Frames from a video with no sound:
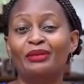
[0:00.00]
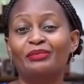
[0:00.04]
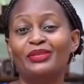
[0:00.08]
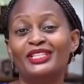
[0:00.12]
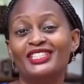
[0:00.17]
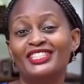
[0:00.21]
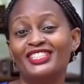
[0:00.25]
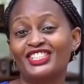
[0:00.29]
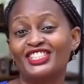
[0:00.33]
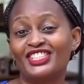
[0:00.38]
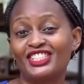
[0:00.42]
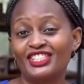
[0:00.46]
name
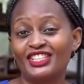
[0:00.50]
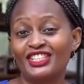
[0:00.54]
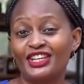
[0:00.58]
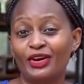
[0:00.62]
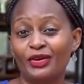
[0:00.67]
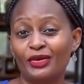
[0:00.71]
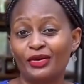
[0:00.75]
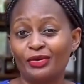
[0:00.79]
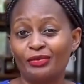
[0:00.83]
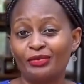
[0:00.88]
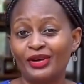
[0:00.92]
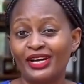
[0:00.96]
is
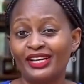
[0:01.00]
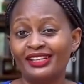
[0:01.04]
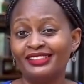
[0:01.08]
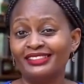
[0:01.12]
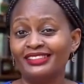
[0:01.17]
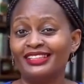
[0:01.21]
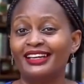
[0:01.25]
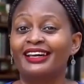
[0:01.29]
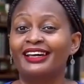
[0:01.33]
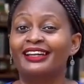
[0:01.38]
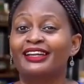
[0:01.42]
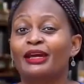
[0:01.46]
Nyangoma,
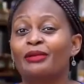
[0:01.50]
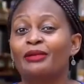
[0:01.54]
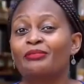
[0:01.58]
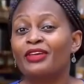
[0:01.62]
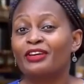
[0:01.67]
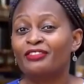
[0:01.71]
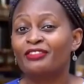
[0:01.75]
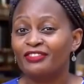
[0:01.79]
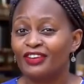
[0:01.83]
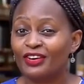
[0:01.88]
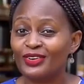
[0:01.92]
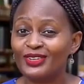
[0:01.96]
and I'm
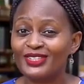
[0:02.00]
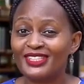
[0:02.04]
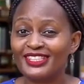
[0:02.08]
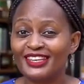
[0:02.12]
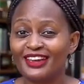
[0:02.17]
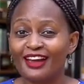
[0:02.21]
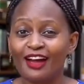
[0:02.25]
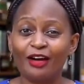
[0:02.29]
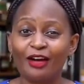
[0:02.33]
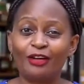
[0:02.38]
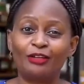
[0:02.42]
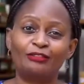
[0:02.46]
the
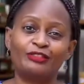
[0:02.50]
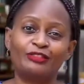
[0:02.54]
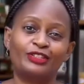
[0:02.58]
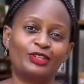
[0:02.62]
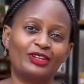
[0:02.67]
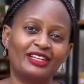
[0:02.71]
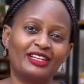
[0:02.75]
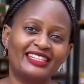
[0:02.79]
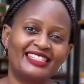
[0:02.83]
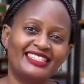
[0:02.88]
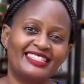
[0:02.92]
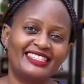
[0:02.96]
founder of
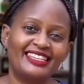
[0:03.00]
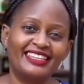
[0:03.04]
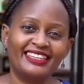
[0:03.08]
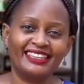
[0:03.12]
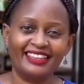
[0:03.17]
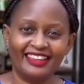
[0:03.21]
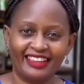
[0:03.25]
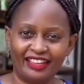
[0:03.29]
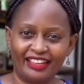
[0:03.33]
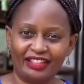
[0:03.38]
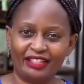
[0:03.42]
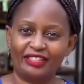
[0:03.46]
Jollity
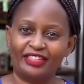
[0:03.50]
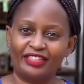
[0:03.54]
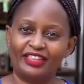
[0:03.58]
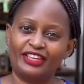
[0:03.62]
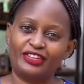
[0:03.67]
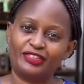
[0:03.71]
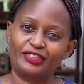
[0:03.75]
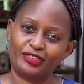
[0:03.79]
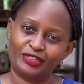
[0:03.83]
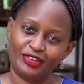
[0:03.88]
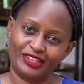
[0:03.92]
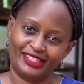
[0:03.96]

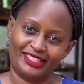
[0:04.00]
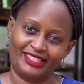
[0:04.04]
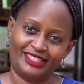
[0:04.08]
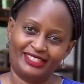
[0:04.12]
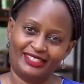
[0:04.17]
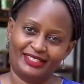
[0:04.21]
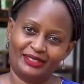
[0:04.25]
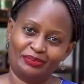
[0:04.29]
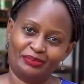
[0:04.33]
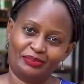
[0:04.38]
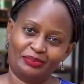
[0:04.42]
Healthy Treats.